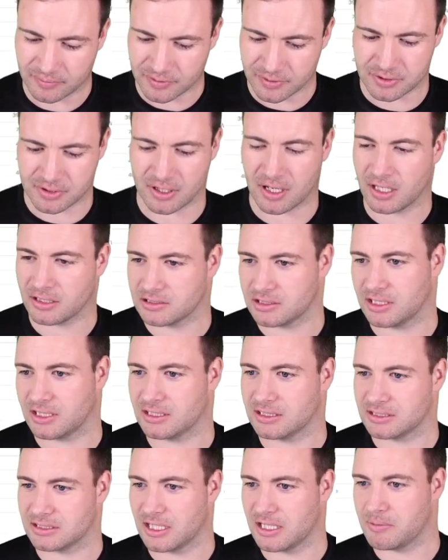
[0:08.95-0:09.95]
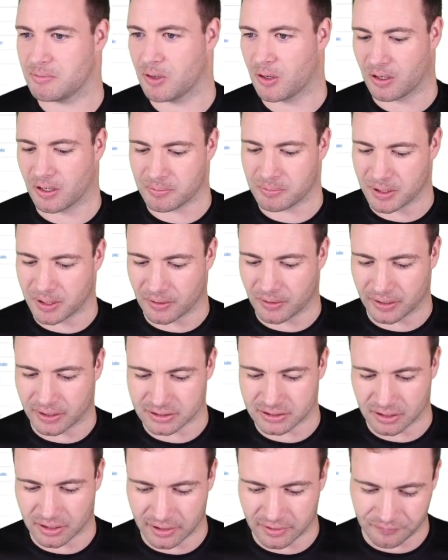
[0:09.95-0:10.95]
So as you can see behind me
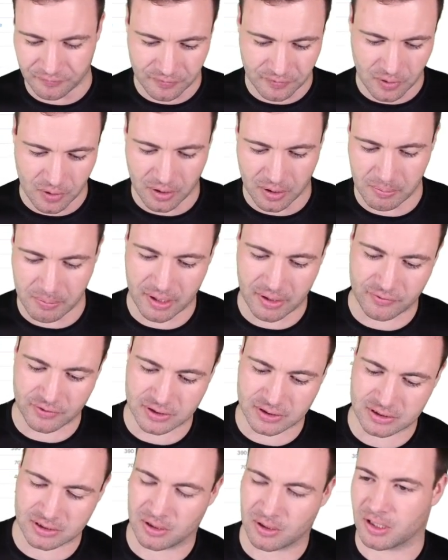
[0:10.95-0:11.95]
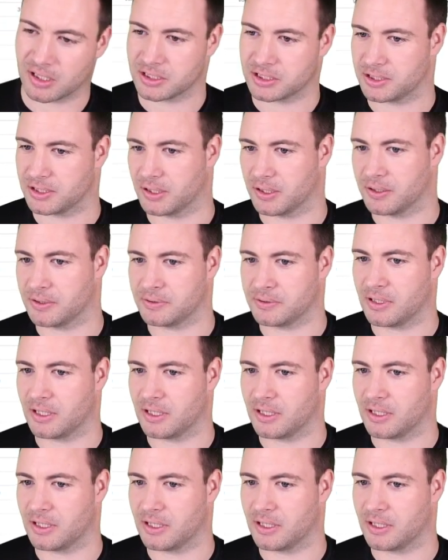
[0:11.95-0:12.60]
guys, I've got a bit of a slideshow.